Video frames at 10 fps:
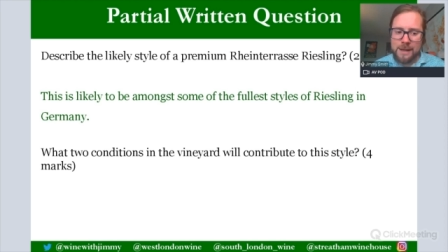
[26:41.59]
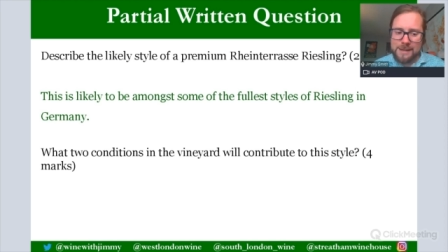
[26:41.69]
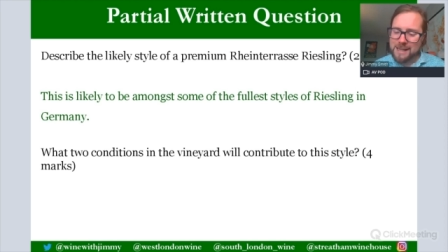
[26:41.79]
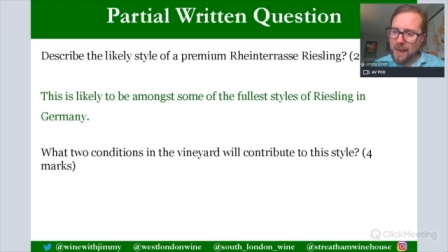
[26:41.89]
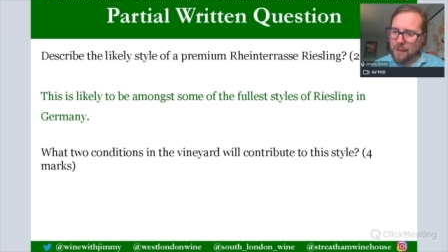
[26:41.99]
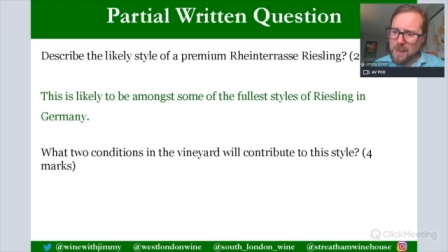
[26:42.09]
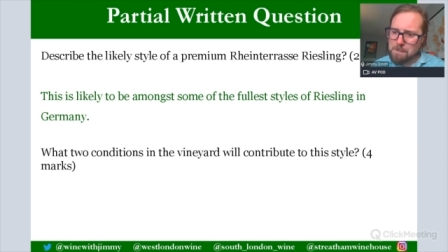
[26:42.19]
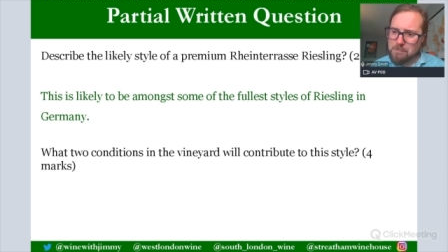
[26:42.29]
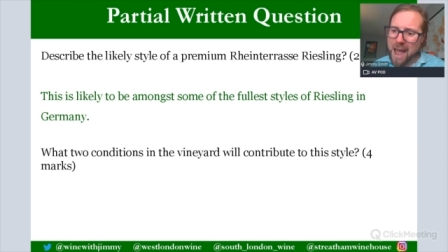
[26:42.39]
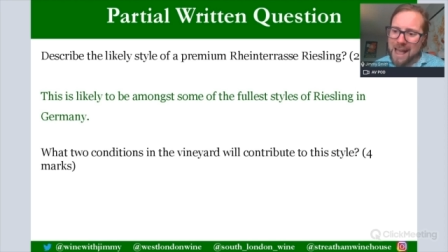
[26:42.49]
To get the
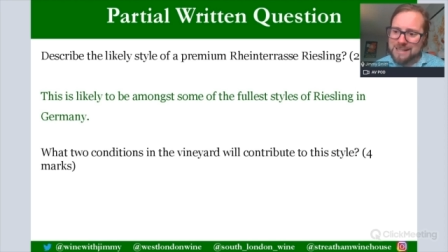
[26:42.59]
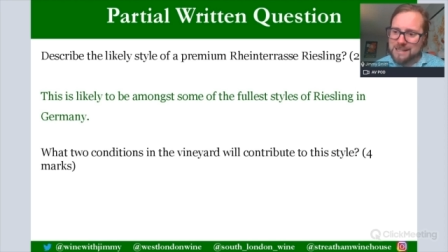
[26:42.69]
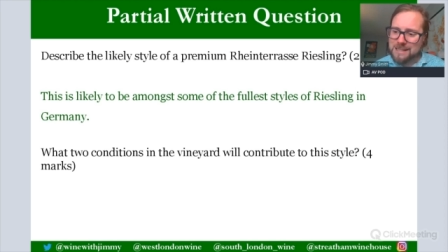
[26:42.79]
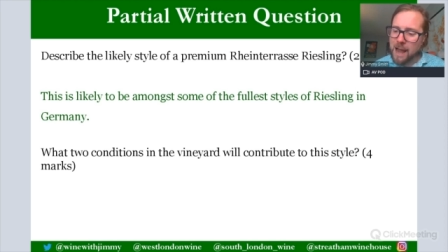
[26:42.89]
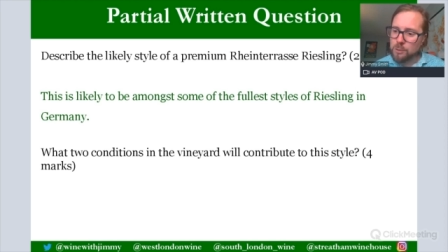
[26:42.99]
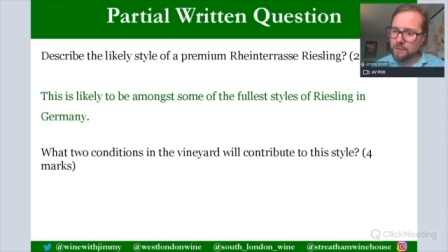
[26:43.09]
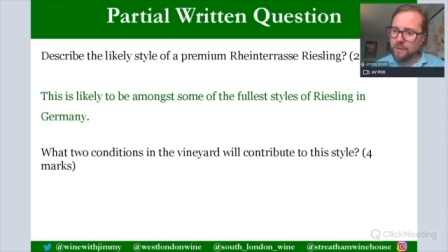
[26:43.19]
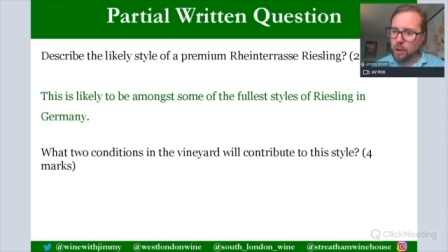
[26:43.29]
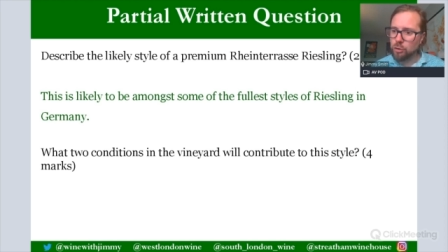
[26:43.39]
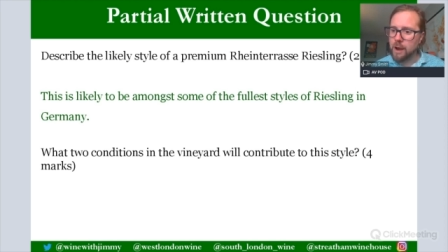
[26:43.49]
best out of
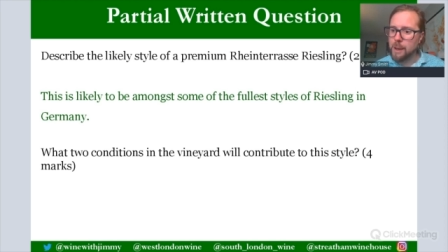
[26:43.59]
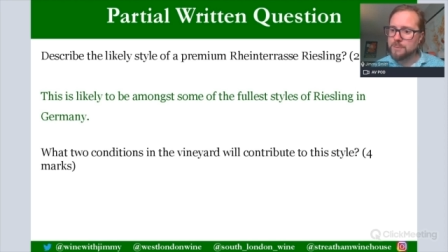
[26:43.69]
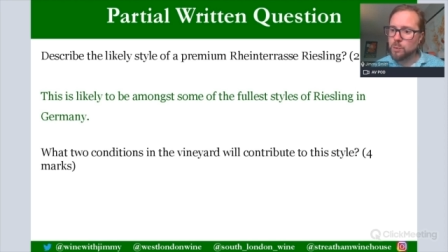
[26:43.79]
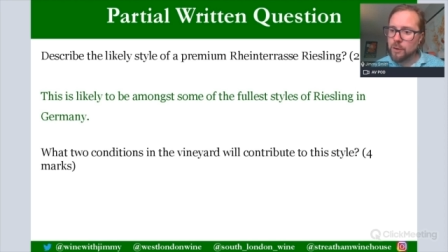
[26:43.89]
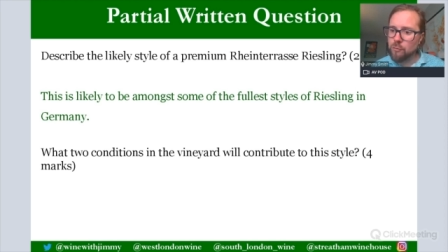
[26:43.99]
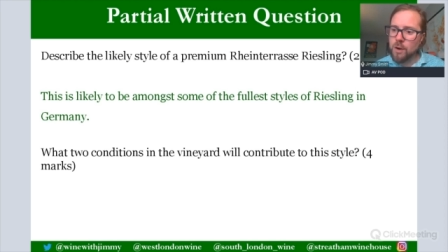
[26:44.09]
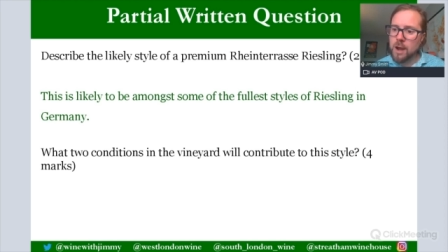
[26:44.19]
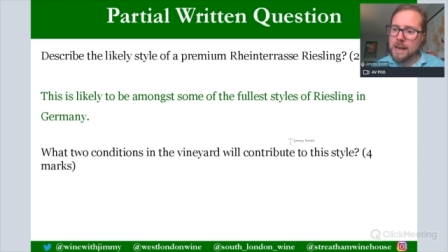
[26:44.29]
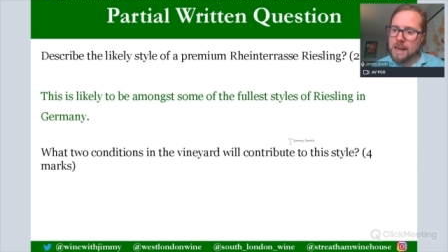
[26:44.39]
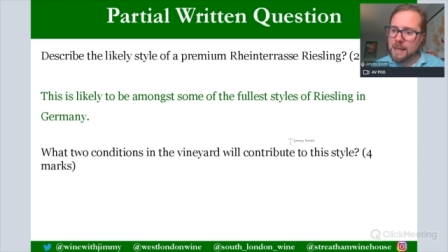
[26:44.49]
our grapes, we
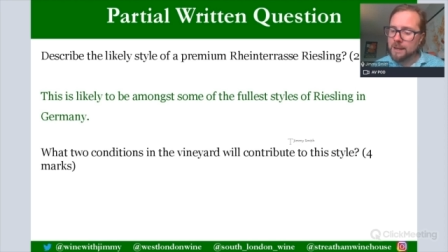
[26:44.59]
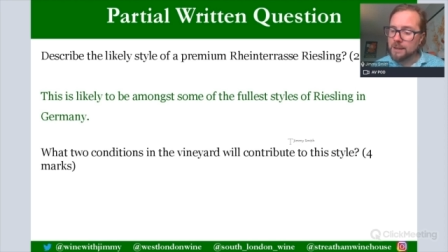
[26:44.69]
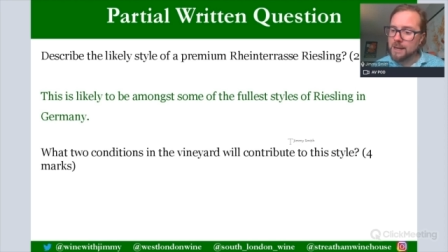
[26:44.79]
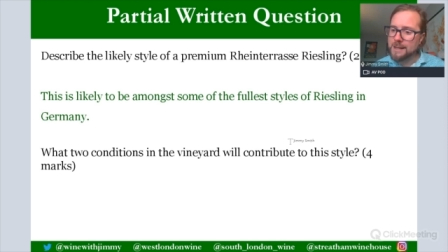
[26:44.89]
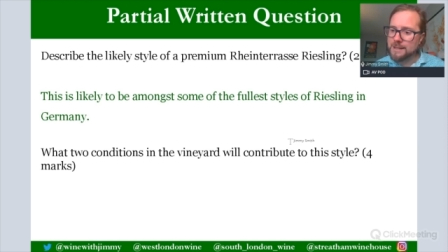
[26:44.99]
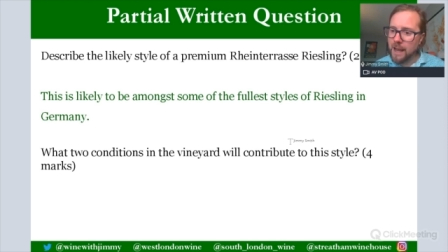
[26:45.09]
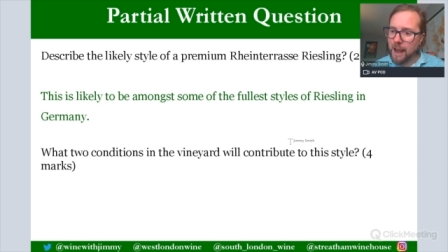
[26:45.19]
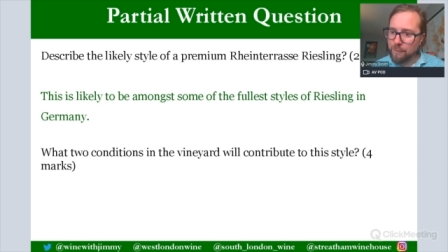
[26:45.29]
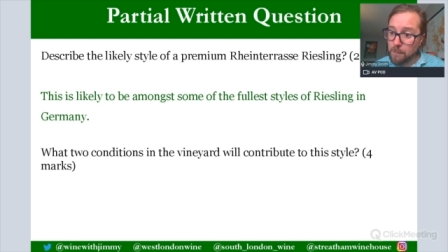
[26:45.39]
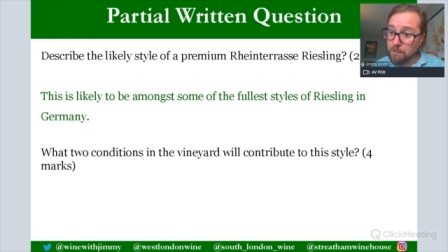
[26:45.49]
really need to
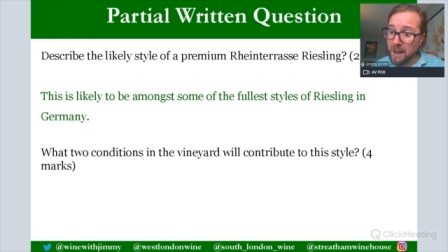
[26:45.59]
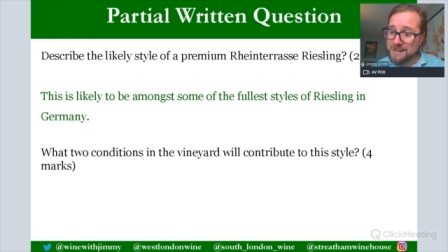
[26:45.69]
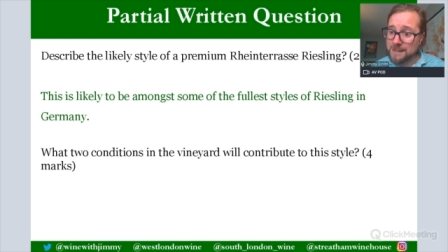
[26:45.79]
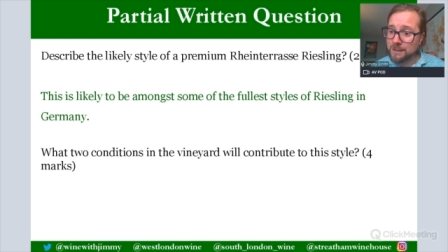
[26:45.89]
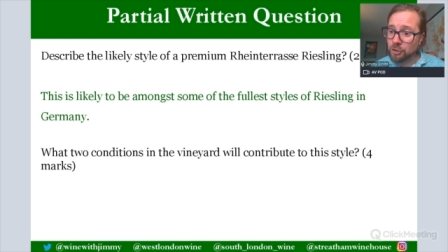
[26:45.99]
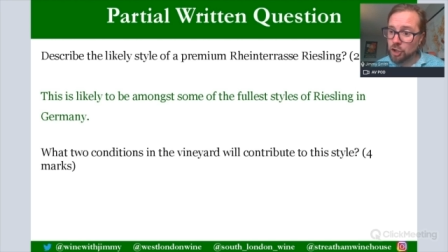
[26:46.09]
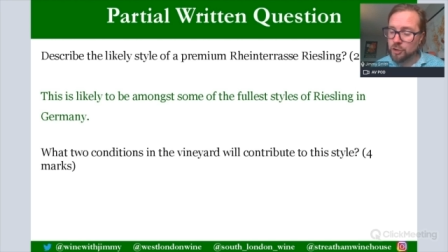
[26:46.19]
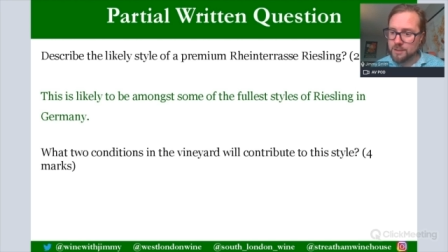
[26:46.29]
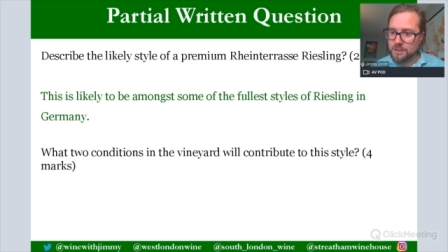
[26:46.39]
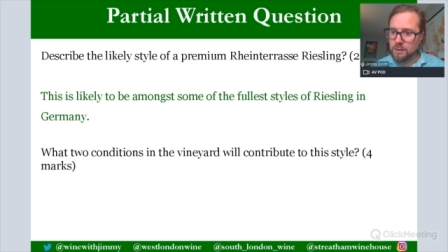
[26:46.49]
have the best
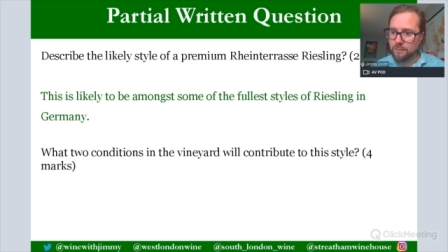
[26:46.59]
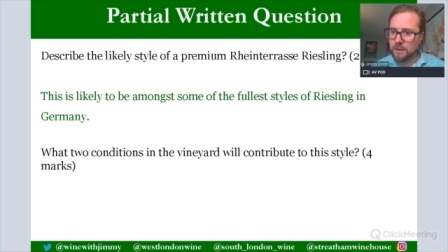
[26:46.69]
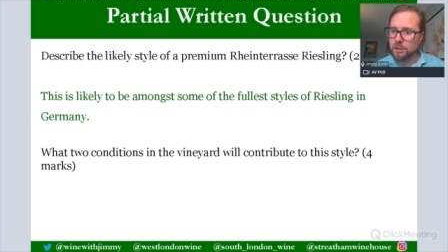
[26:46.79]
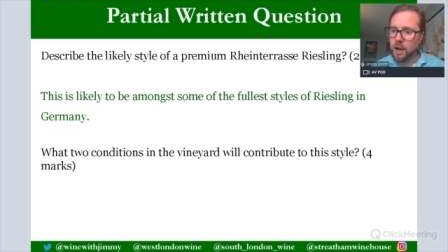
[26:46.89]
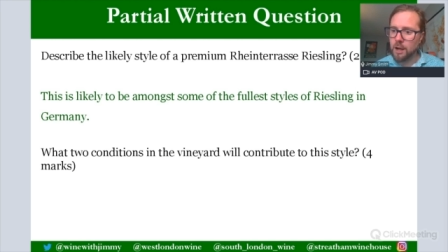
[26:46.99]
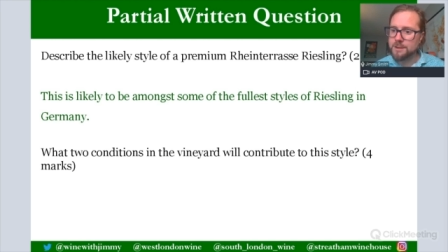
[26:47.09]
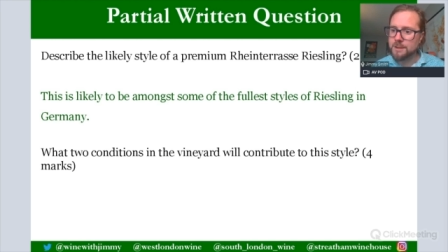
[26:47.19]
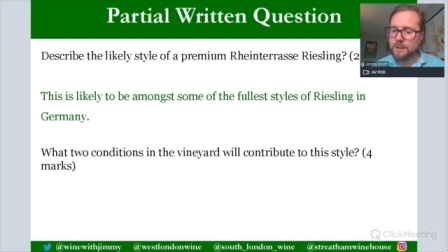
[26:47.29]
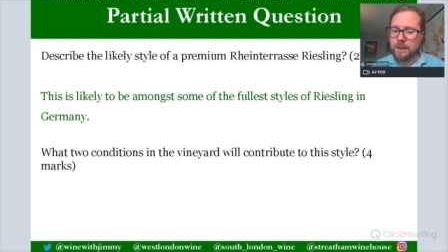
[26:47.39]
conditions in the vineyards.